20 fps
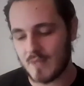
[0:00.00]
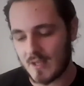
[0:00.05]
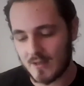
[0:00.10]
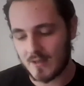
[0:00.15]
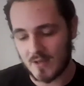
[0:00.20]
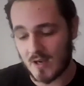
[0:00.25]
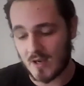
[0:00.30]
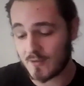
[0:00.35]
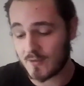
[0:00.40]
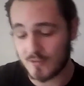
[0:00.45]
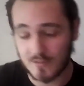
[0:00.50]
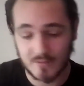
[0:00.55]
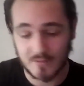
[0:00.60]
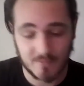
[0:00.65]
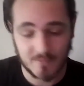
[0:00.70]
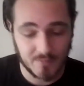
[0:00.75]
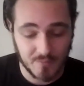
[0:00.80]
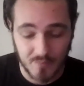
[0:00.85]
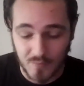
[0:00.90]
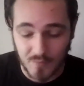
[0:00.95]
as I was
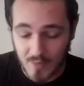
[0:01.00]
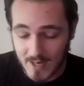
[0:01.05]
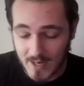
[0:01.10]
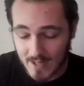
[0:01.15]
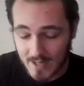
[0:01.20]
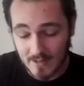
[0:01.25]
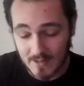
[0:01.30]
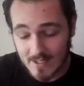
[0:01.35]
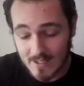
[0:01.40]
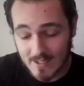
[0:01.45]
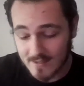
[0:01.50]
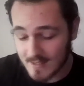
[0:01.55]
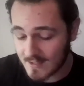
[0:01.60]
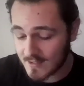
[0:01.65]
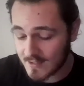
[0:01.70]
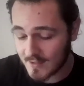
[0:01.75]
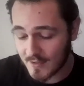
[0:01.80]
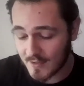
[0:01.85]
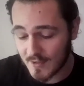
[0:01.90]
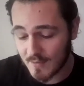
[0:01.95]
listening
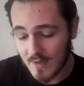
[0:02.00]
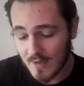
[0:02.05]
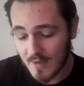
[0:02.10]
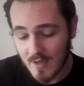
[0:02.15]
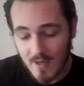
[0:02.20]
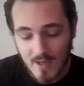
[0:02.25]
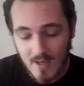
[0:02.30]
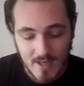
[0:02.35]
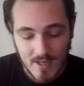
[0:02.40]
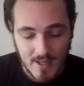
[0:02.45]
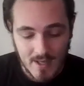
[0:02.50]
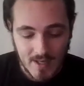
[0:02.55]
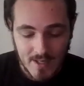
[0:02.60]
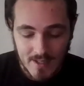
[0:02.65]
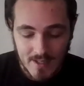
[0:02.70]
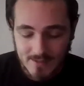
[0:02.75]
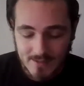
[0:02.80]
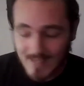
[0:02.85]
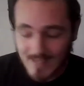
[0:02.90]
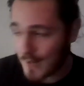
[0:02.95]
to them,
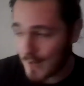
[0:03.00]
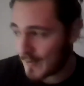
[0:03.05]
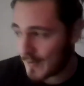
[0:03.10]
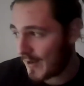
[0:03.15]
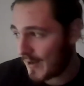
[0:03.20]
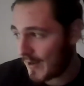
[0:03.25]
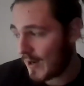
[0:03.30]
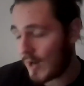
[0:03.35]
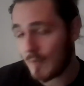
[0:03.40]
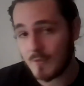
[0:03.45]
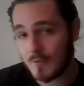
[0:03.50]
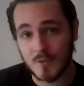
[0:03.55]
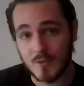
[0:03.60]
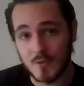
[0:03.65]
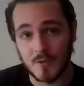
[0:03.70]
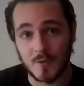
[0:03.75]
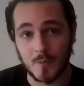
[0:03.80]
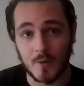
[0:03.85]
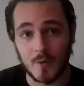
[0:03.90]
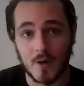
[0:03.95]
typing it up,
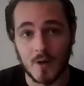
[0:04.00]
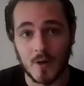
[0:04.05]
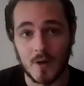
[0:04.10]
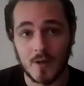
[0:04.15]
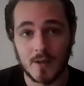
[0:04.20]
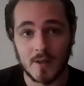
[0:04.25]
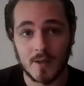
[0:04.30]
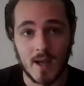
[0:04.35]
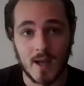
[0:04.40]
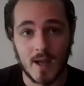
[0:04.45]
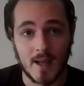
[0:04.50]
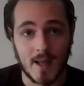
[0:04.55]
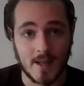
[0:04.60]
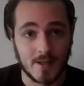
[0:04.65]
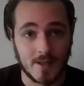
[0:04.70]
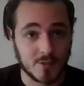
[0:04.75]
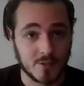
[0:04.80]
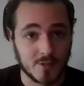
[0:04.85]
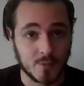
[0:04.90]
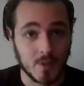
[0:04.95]
doing the work, and then
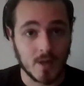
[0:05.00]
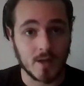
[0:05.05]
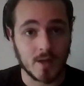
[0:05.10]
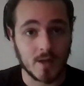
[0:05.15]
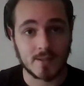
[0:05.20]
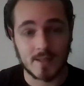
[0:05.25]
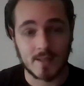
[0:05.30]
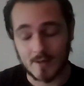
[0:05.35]
it just worked.